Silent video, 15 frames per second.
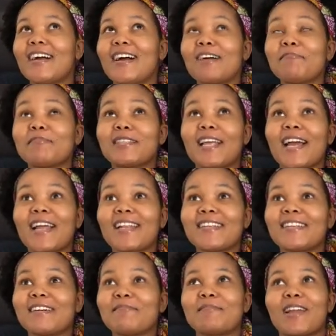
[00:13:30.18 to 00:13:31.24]
I'm
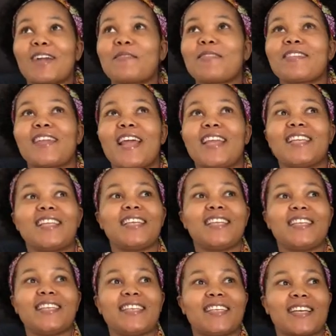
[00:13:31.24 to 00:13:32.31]
done with
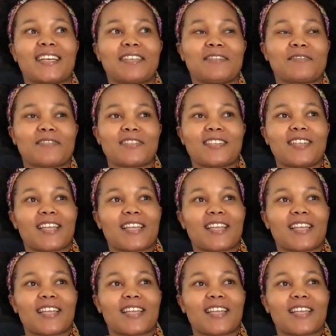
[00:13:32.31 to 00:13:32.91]
nanny life.